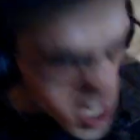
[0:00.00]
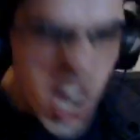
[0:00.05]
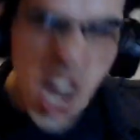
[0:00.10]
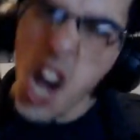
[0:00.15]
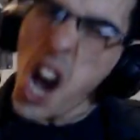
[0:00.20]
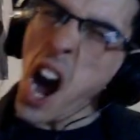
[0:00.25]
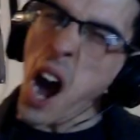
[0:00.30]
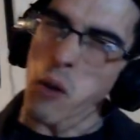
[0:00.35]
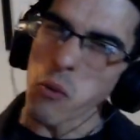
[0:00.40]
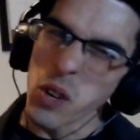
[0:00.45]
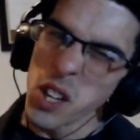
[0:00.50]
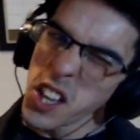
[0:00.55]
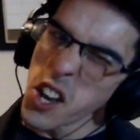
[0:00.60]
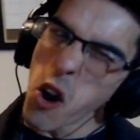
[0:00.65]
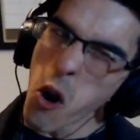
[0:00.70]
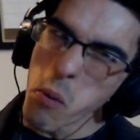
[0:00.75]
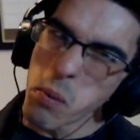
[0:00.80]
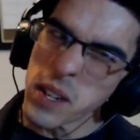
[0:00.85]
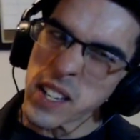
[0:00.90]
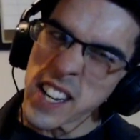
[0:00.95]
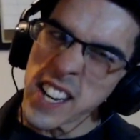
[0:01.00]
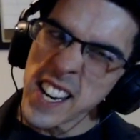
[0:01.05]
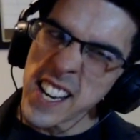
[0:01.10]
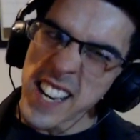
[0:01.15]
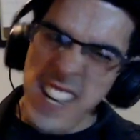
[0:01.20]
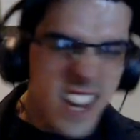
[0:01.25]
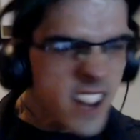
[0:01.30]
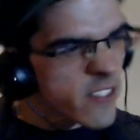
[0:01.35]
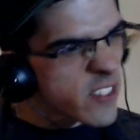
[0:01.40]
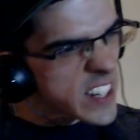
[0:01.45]
I really hope it did.
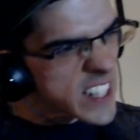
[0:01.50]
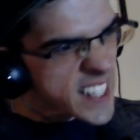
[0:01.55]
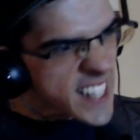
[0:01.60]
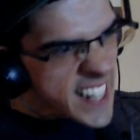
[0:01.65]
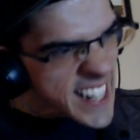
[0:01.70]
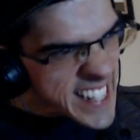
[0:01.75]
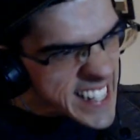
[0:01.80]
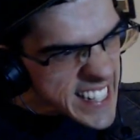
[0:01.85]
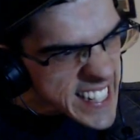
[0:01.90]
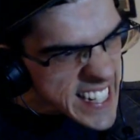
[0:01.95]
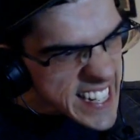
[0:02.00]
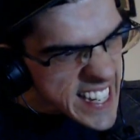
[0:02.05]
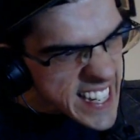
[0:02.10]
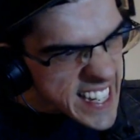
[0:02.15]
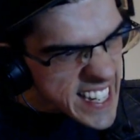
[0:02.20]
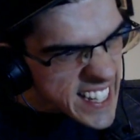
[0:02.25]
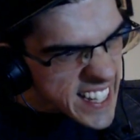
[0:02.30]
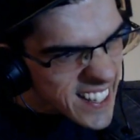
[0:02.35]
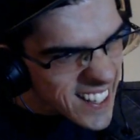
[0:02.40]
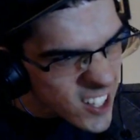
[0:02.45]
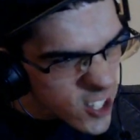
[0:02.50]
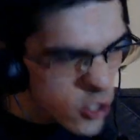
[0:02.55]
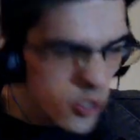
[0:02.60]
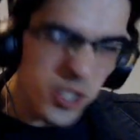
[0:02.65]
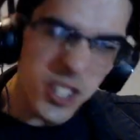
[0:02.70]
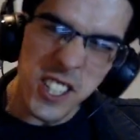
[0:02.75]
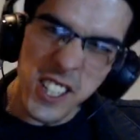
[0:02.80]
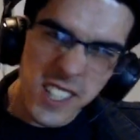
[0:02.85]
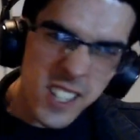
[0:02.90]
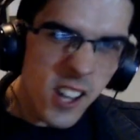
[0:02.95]
If it didn't, you'll
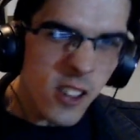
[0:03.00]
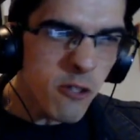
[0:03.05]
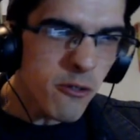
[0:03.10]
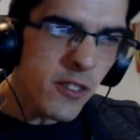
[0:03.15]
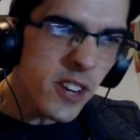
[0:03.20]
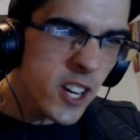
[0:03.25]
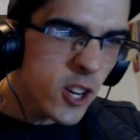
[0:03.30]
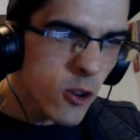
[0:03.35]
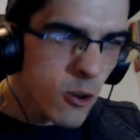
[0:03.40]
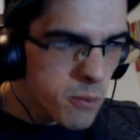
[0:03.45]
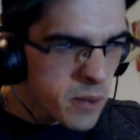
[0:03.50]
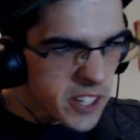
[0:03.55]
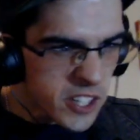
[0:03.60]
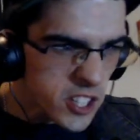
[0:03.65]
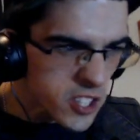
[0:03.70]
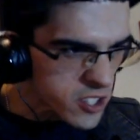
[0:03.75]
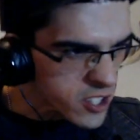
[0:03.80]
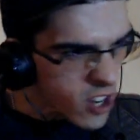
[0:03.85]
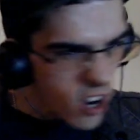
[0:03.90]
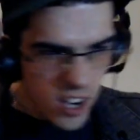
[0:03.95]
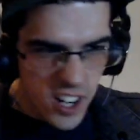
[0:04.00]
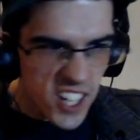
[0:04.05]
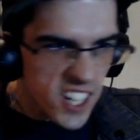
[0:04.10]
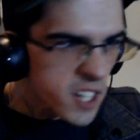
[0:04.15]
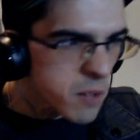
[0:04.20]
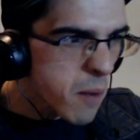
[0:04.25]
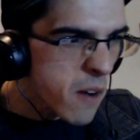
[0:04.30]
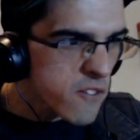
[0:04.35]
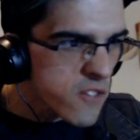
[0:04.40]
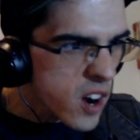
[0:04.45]
see another video of me just talking into
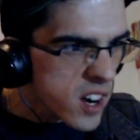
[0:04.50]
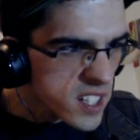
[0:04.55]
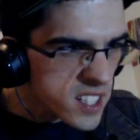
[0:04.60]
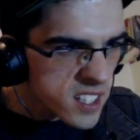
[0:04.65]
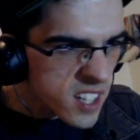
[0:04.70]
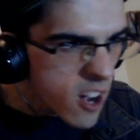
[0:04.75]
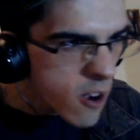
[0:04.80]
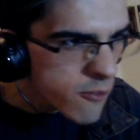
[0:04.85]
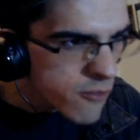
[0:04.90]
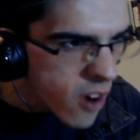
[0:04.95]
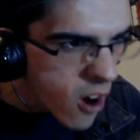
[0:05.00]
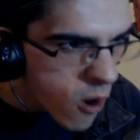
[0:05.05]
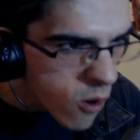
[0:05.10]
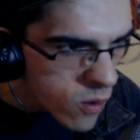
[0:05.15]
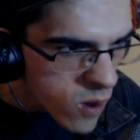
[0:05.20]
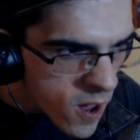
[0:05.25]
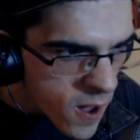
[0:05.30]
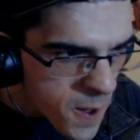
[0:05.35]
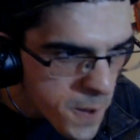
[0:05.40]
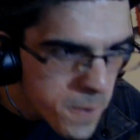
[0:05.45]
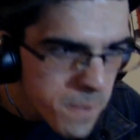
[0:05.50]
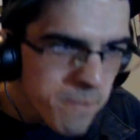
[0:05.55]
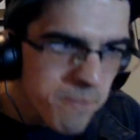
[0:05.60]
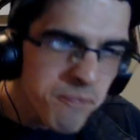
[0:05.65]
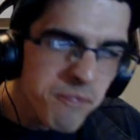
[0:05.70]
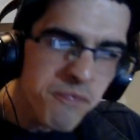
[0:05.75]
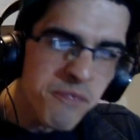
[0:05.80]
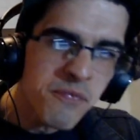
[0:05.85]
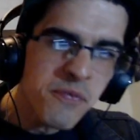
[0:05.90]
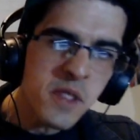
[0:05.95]
my fucking cell phone.
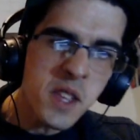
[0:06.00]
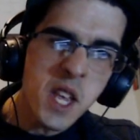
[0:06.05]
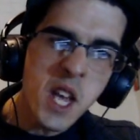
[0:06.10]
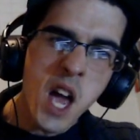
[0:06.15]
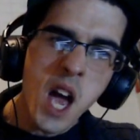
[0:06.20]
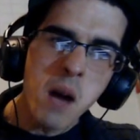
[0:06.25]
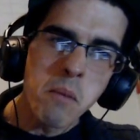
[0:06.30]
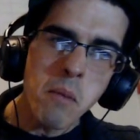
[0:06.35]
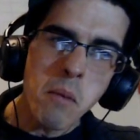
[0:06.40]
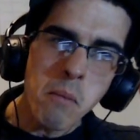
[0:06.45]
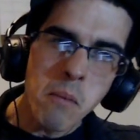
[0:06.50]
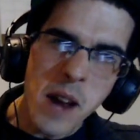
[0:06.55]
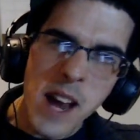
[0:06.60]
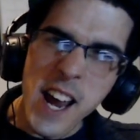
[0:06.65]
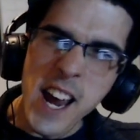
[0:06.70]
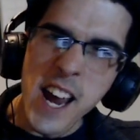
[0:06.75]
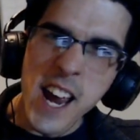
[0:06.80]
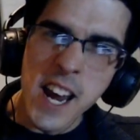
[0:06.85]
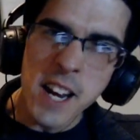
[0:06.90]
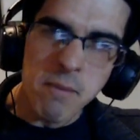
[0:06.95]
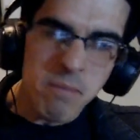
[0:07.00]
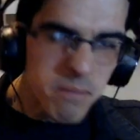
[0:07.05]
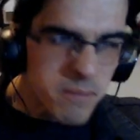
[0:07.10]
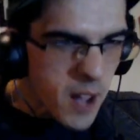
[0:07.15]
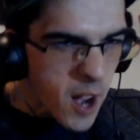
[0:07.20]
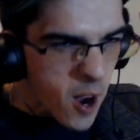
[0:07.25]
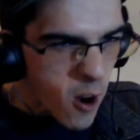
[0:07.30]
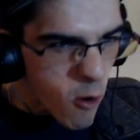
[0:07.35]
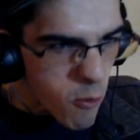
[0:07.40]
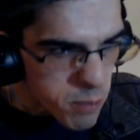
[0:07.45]
Man, I
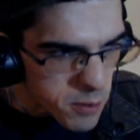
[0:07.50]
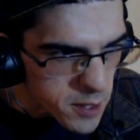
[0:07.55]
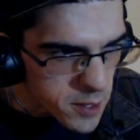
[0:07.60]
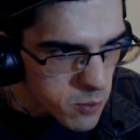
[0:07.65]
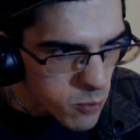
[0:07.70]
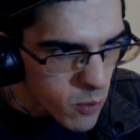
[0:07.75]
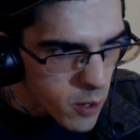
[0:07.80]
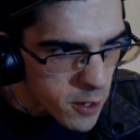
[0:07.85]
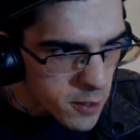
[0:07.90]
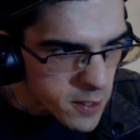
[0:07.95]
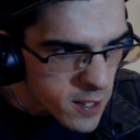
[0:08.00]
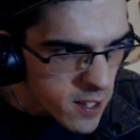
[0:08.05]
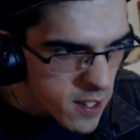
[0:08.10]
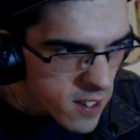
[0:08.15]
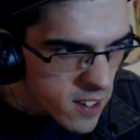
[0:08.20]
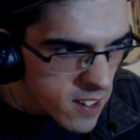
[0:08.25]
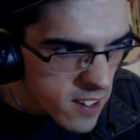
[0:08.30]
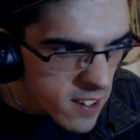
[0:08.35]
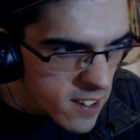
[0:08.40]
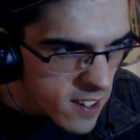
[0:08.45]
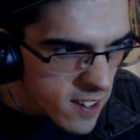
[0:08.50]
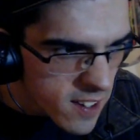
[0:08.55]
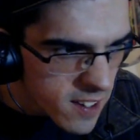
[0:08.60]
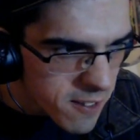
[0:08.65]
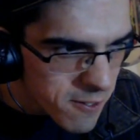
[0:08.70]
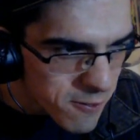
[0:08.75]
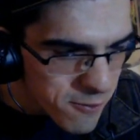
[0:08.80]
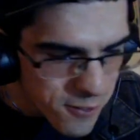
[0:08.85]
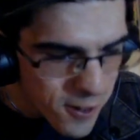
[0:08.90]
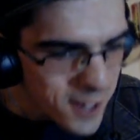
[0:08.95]
hope this worked.
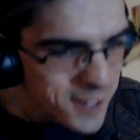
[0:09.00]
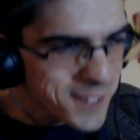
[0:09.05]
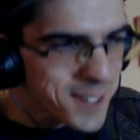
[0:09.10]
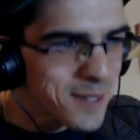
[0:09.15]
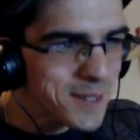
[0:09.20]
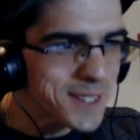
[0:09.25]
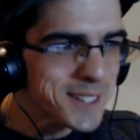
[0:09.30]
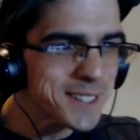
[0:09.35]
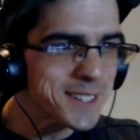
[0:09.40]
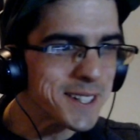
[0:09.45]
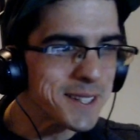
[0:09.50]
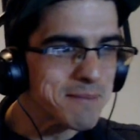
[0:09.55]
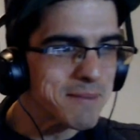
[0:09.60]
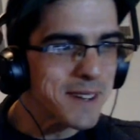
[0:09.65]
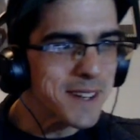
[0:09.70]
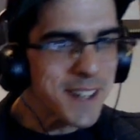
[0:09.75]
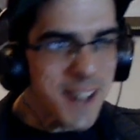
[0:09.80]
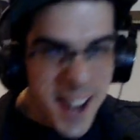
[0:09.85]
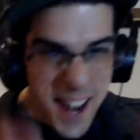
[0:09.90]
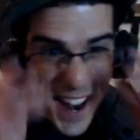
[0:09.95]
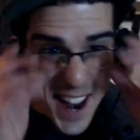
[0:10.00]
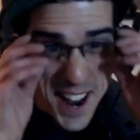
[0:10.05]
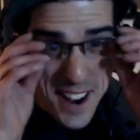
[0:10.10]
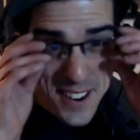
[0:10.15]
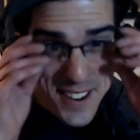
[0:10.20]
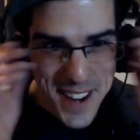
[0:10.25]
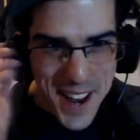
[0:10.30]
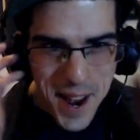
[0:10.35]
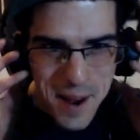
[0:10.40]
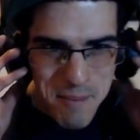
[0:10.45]
Fuck, that was sick, man. Hell
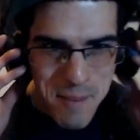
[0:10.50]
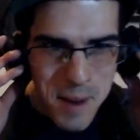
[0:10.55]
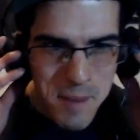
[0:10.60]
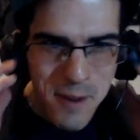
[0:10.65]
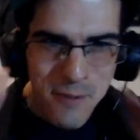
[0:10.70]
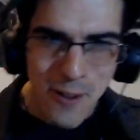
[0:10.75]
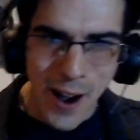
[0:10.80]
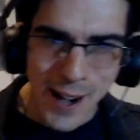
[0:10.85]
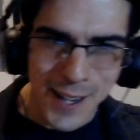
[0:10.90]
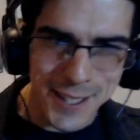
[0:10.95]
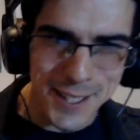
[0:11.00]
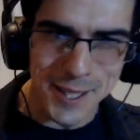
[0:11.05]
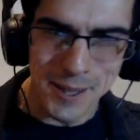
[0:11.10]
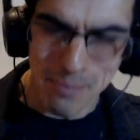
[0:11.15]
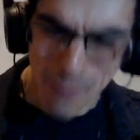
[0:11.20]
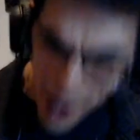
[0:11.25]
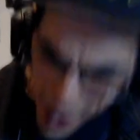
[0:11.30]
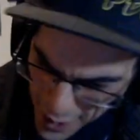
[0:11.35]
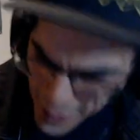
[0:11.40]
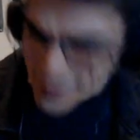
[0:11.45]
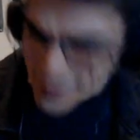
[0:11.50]
yeah, made me fucking smile.